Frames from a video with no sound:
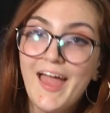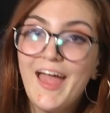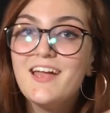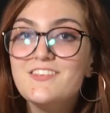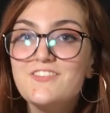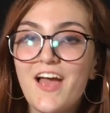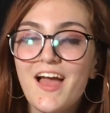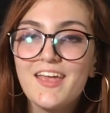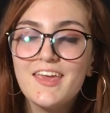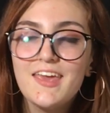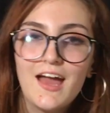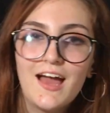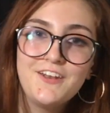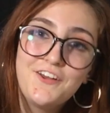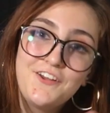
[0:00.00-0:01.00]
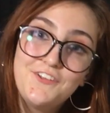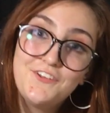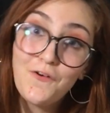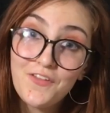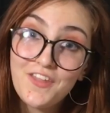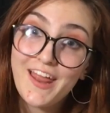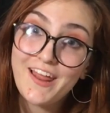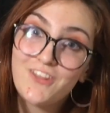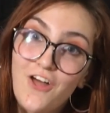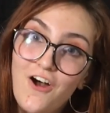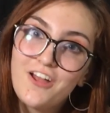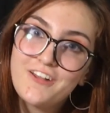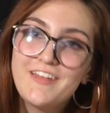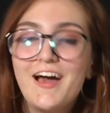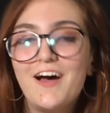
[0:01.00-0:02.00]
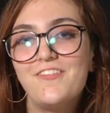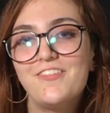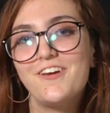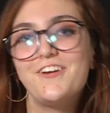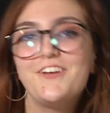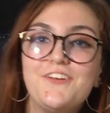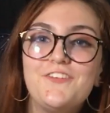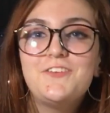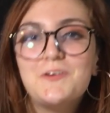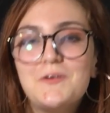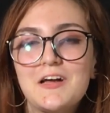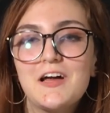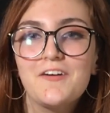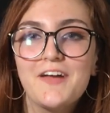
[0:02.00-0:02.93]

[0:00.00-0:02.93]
hey Jackie, I know you don't like lockdowns. Are you doing